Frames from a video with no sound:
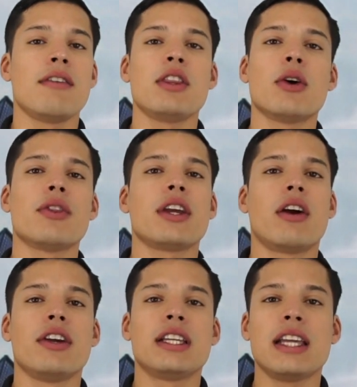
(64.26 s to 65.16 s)
even though they
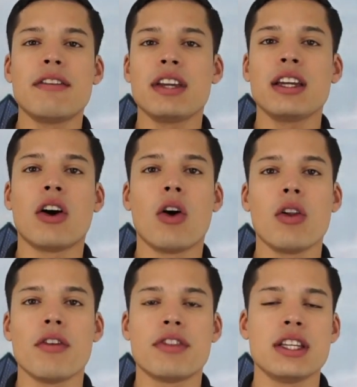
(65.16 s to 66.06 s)
are giving
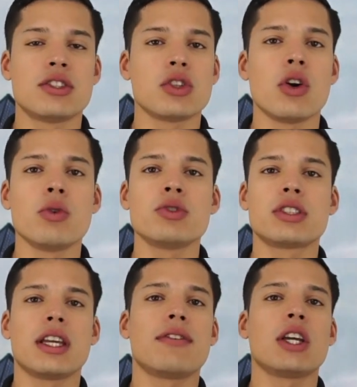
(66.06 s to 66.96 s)
all of these
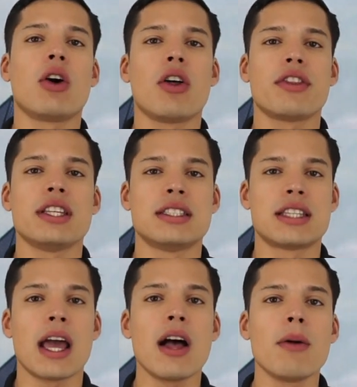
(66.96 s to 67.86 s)
loans, giving all
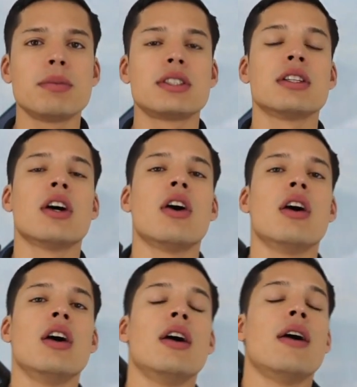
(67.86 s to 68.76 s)
these helps,
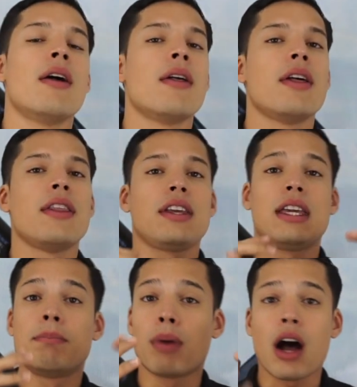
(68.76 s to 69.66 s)
they
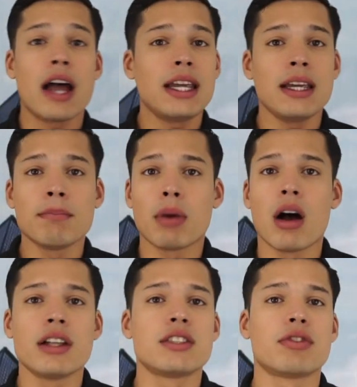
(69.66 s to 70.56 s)
keep buying
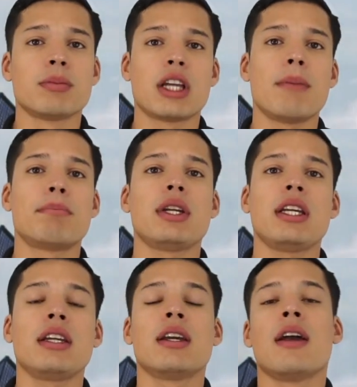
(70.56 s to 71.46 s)
bonds from
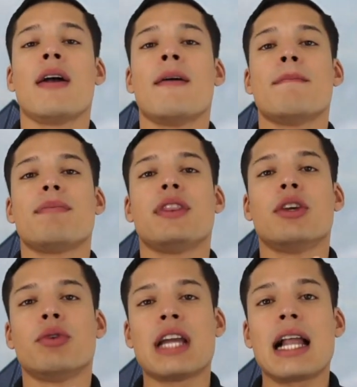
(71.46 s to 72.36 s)
company,
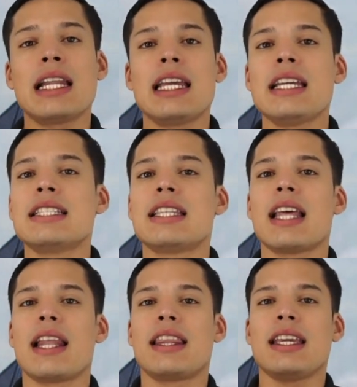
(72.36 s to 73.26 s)
the reality is
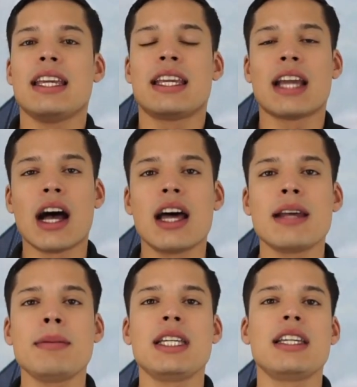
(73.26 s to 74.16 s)
that the
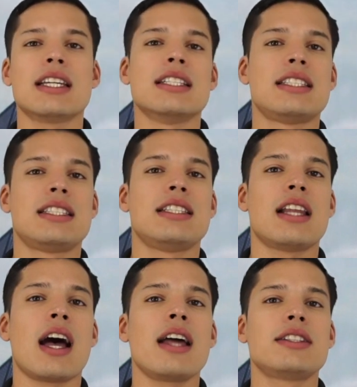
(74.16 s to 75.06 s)
economy is
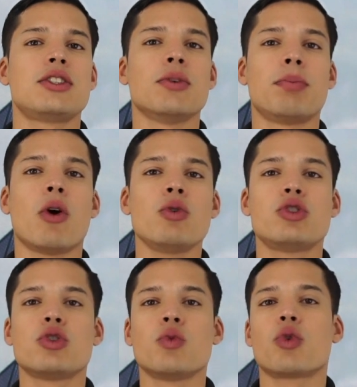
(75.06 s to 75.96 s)
not
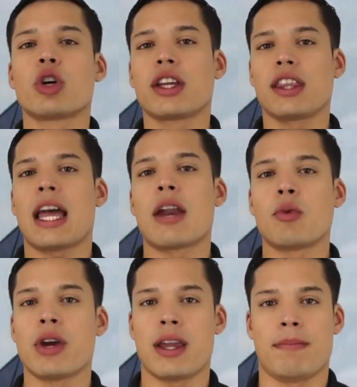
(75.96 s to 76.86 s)
supposed to work
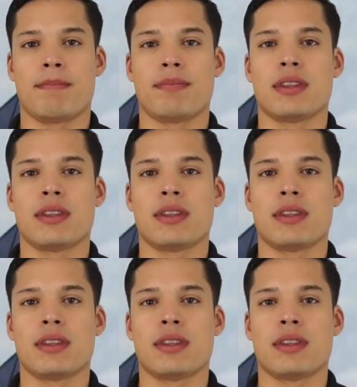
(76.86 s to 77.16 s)
that way.